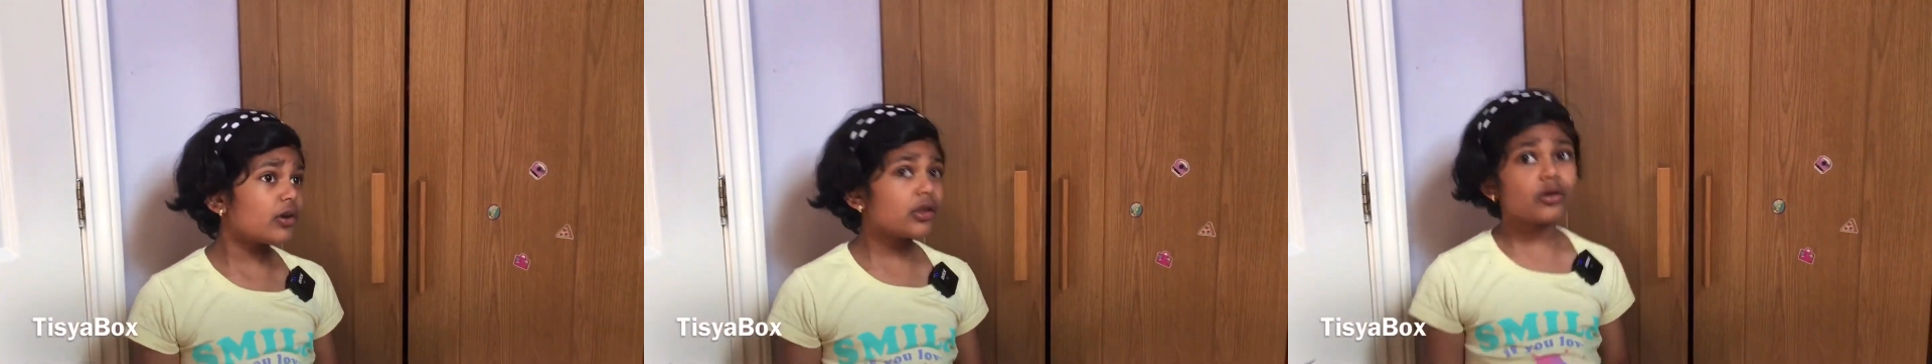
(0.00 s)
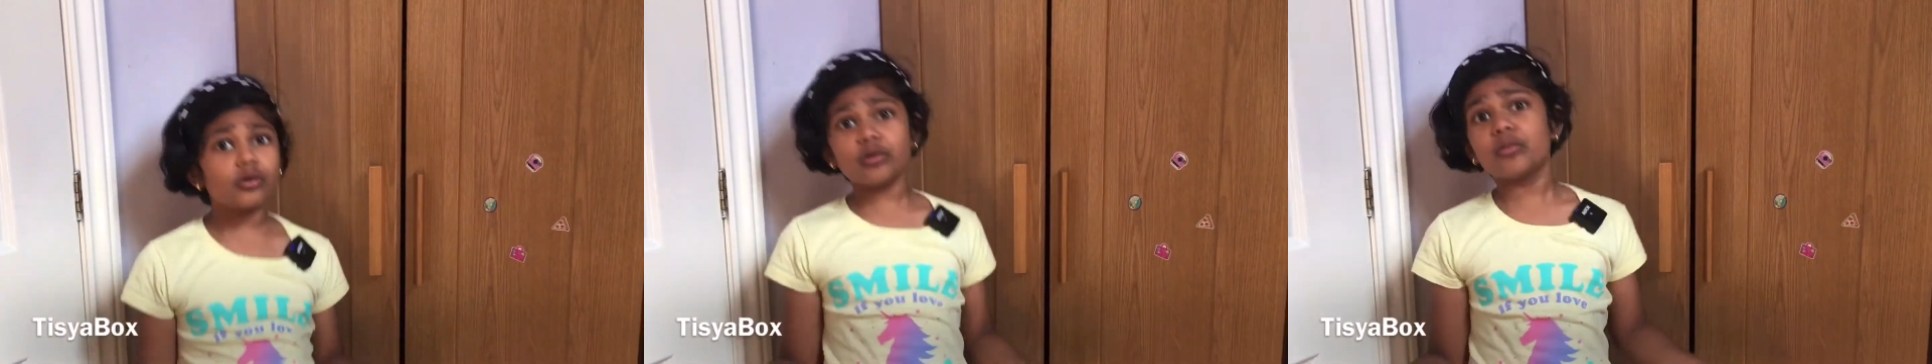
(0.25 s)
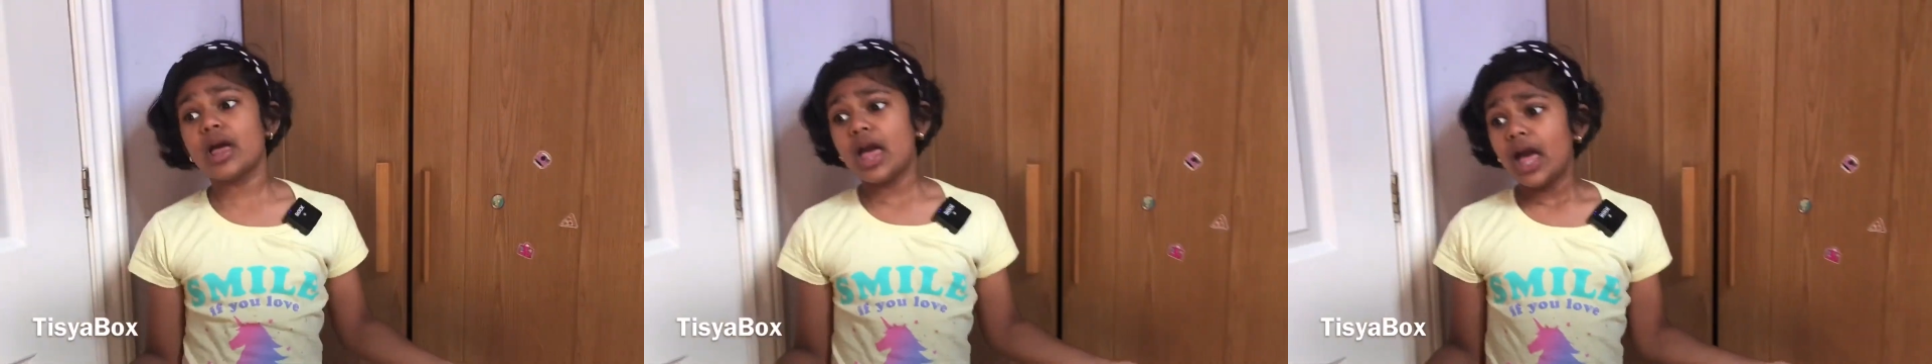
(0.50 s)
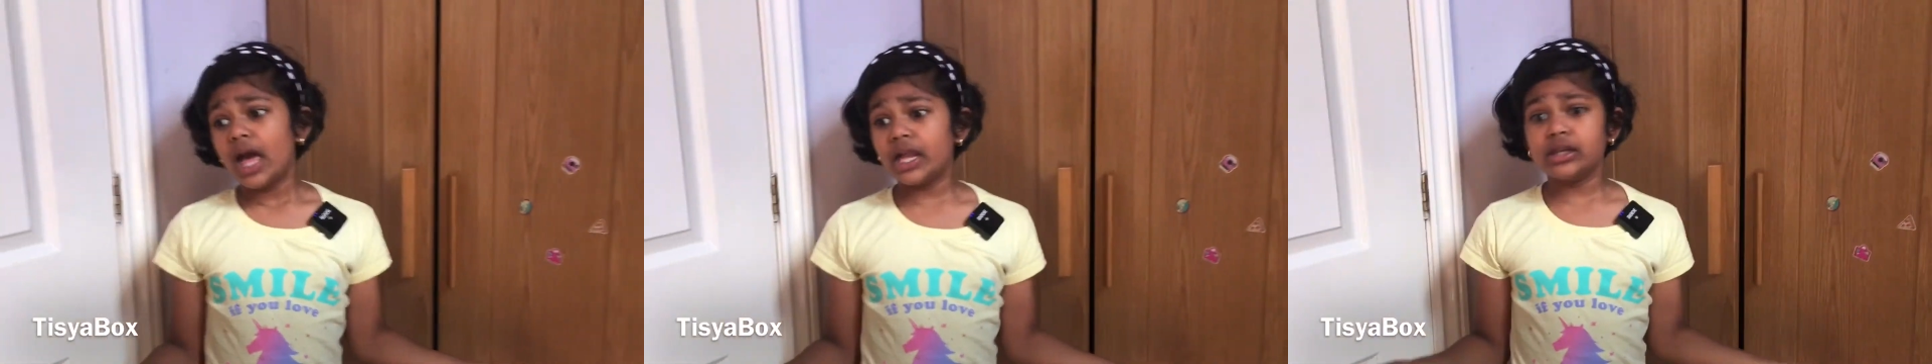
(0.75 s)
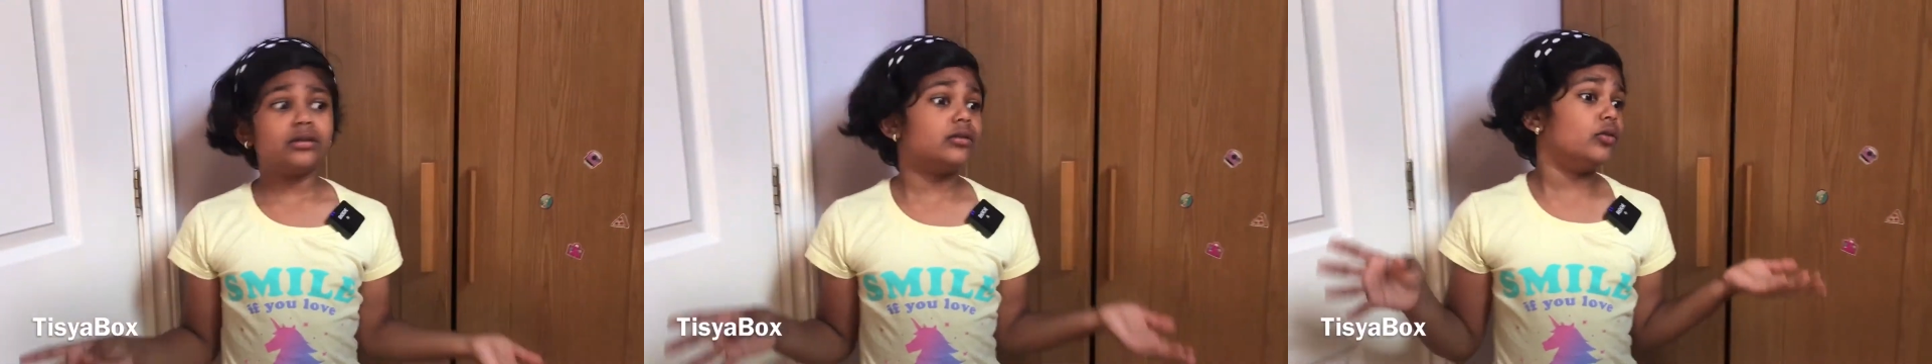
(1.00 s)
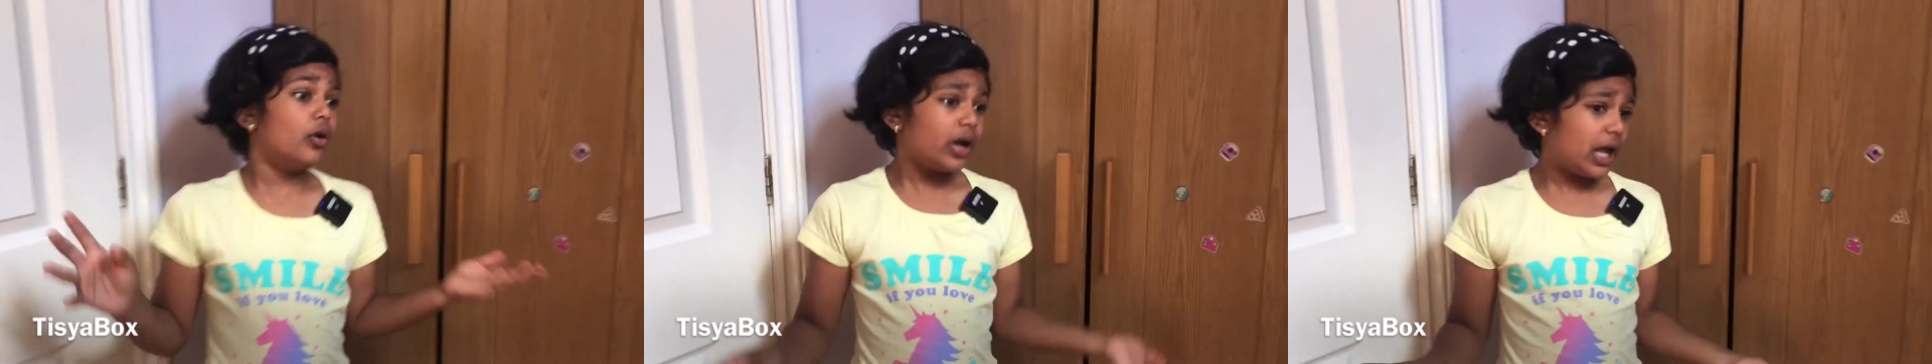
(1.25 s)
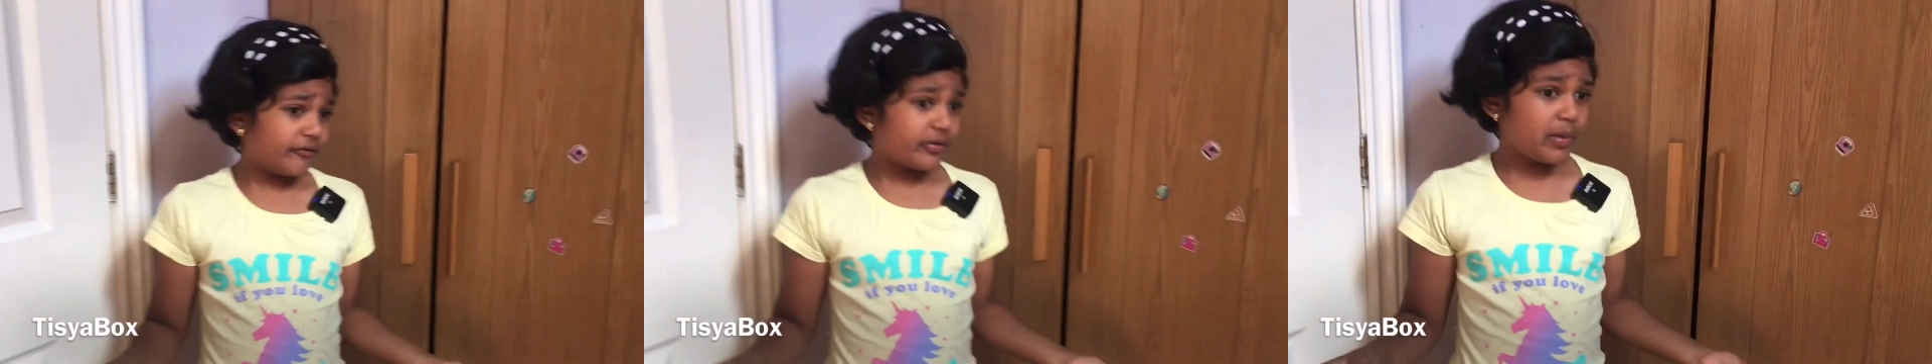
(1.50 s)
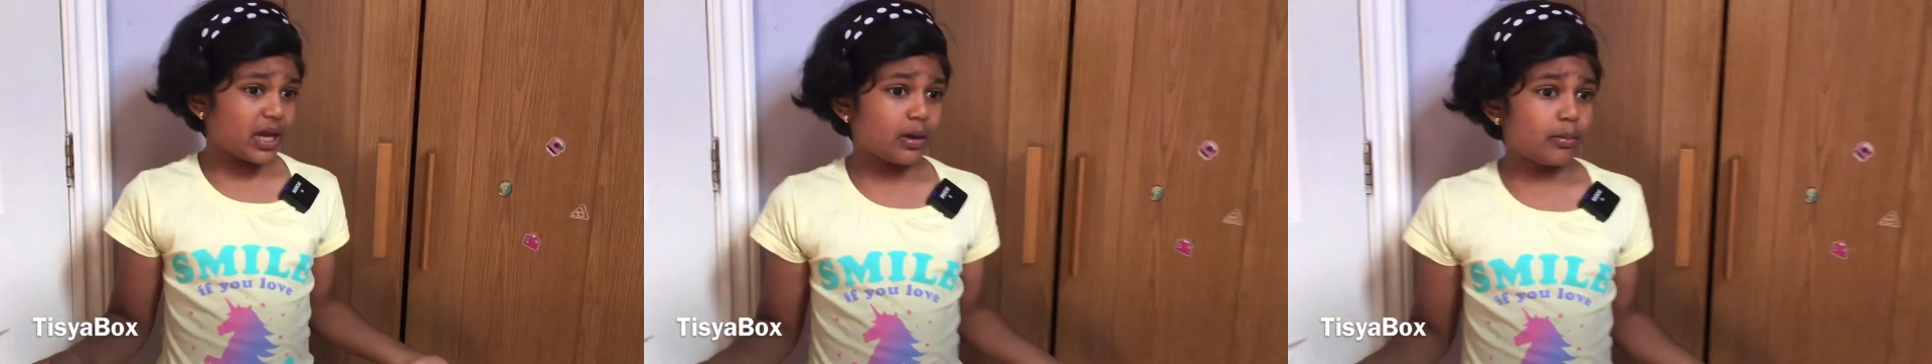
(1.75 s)
your room, and don't have to
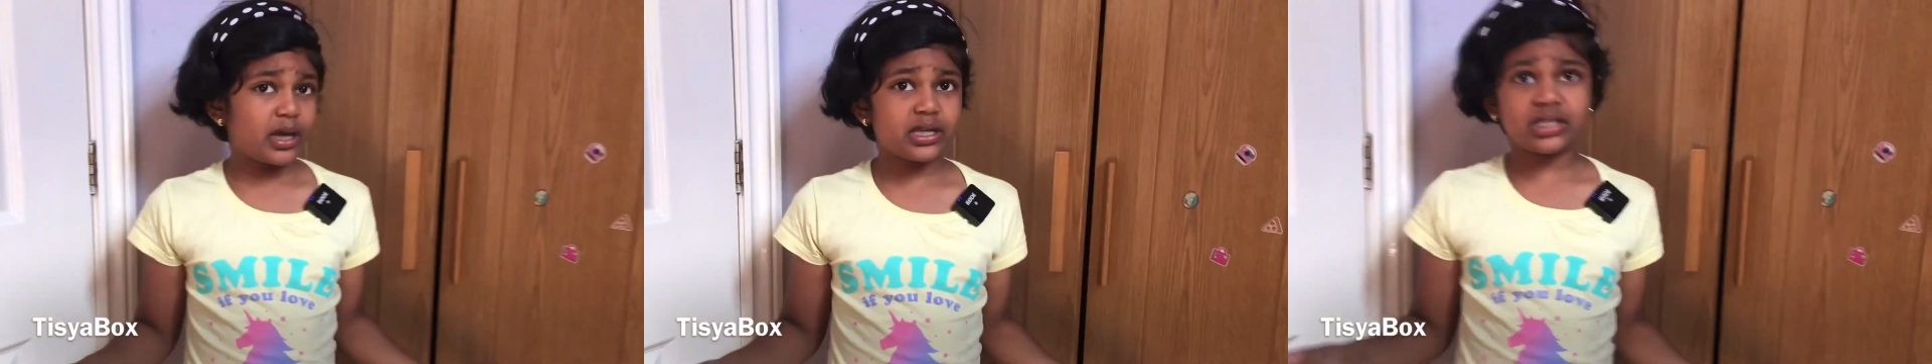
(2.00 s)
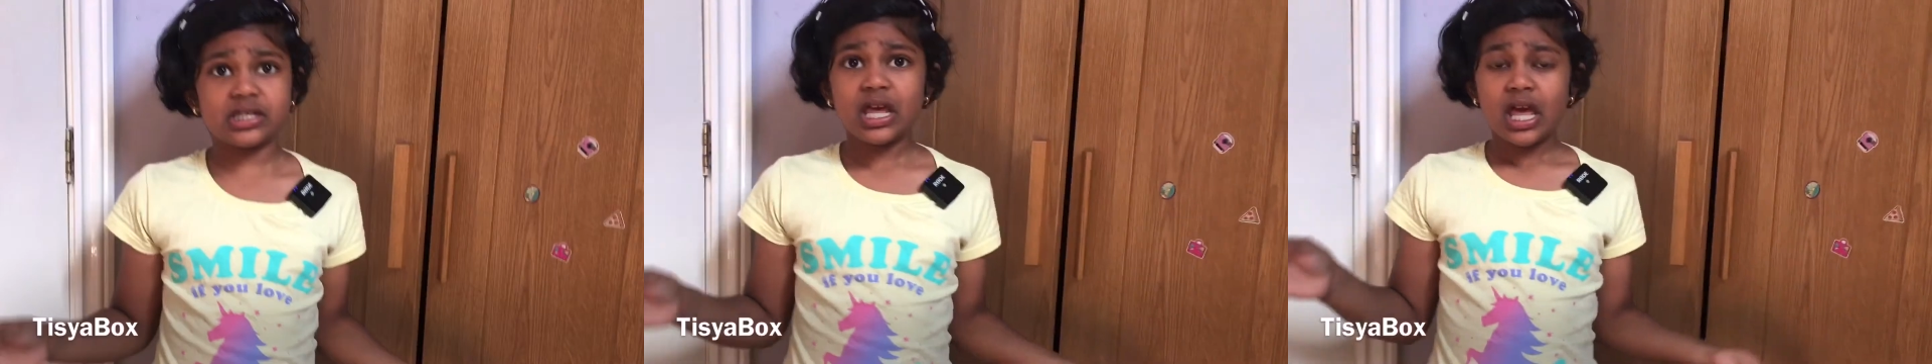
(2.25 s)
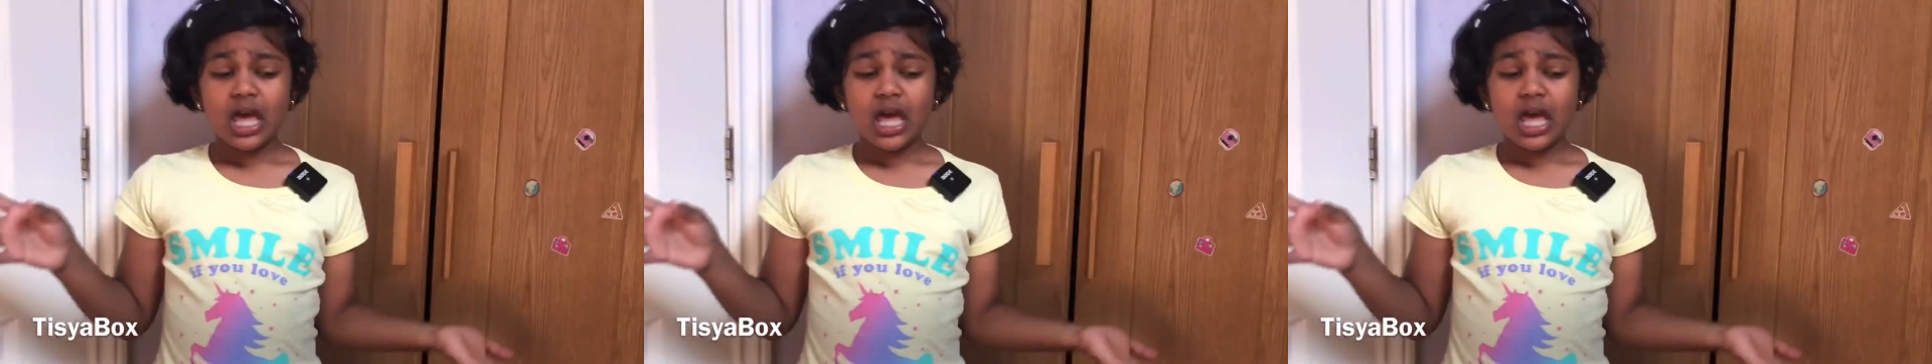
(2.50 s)
make a mess,